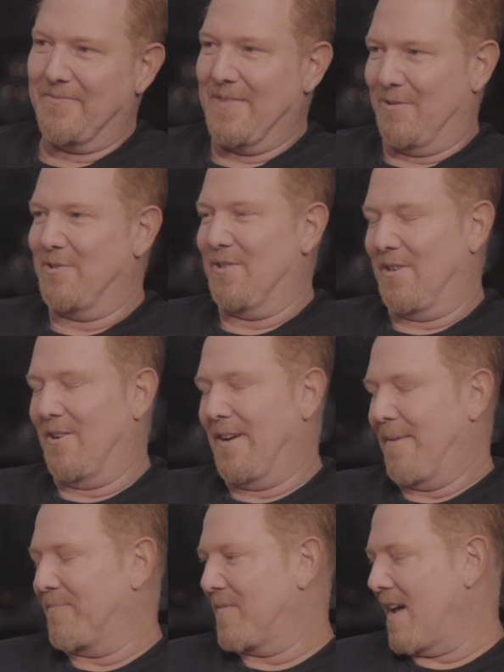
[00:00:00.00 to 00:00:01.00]
It was Sukkot,
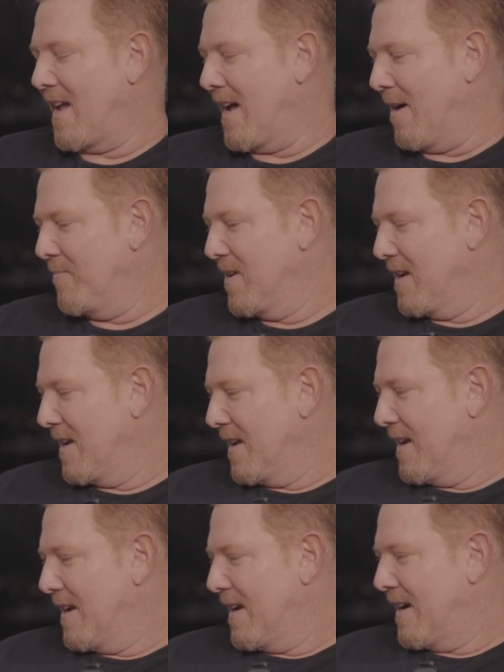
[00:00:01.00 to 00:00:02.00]
yep. And I
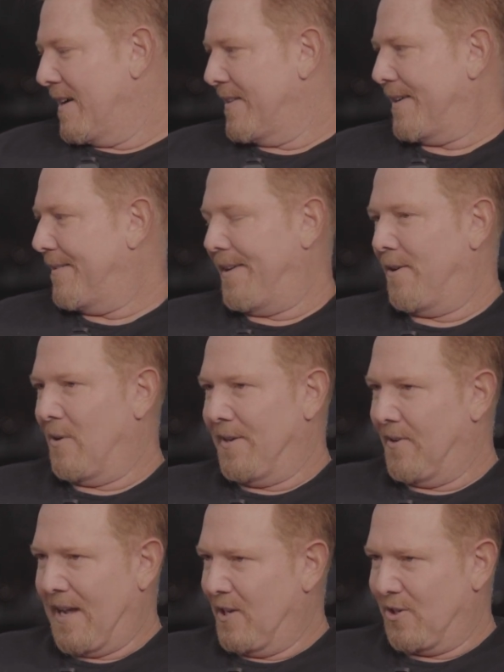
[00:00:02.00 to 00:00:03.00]
was like, you don't want a
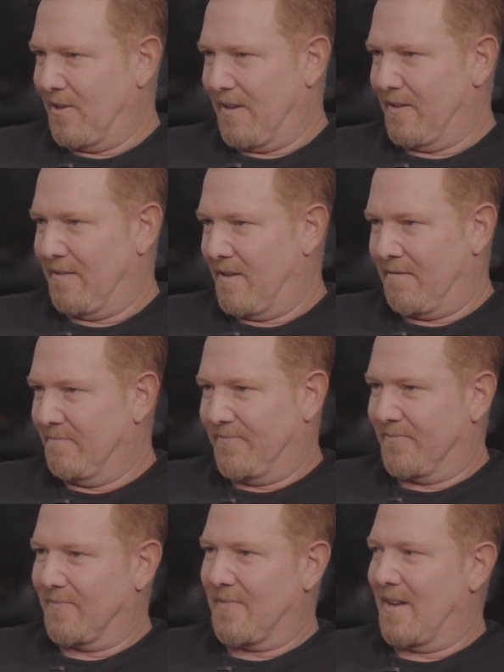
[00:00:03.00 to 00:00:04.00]
donation or anything? No.
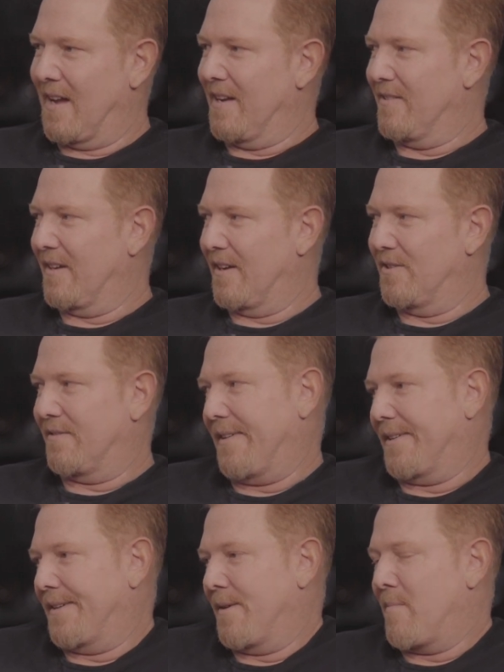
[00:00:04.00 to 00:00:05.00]
And he's like, I'd just
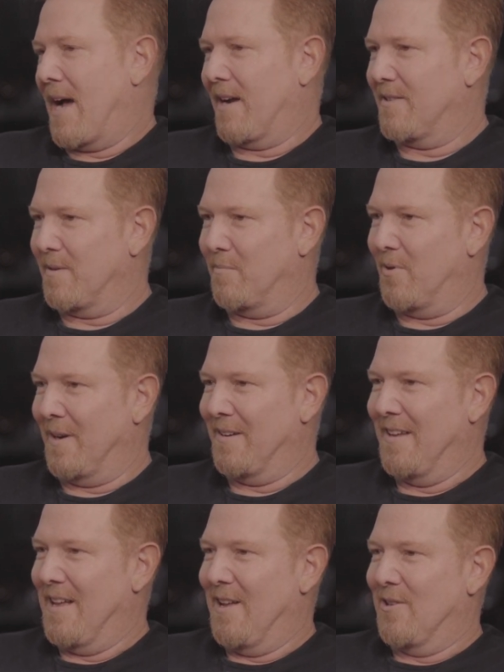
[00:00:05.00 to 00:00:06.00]
like to come back at some point.
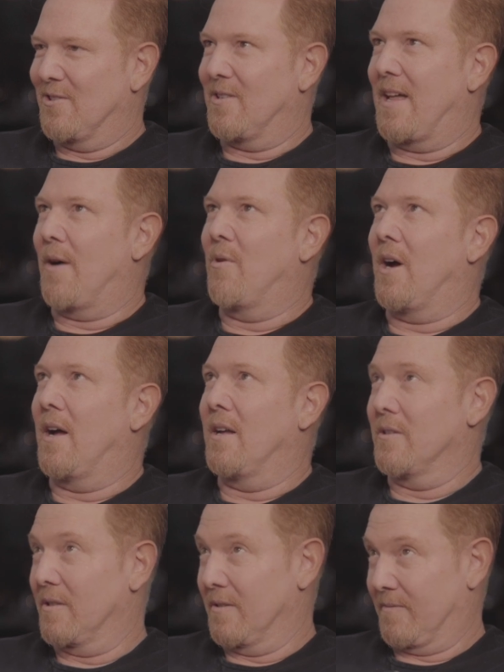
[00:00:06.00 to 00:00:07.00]
So that
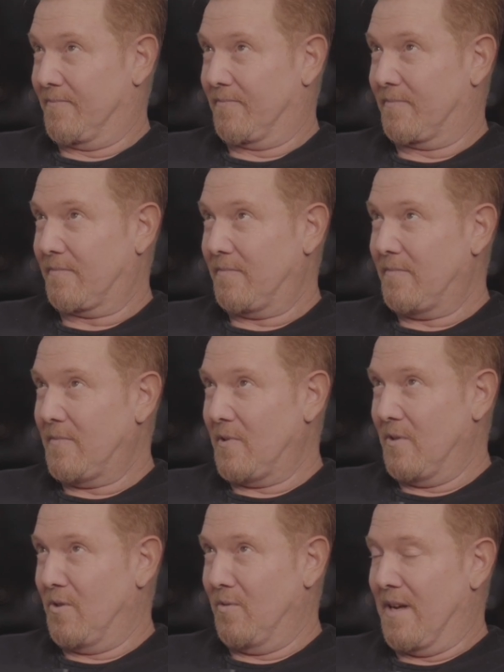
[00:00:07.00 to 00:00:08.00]
was
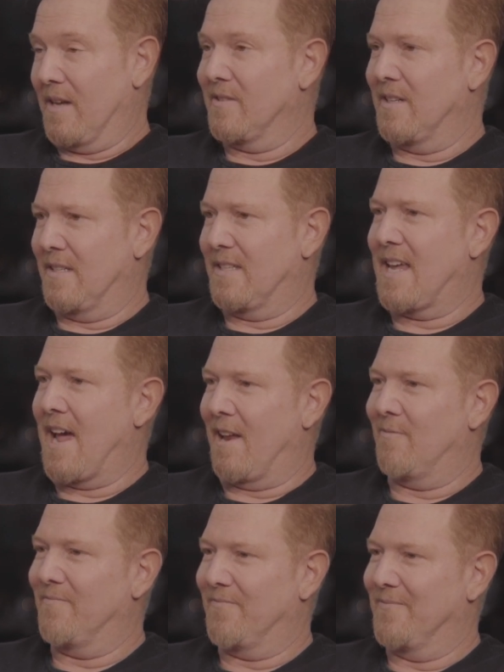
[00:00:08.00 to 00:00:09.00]
2010.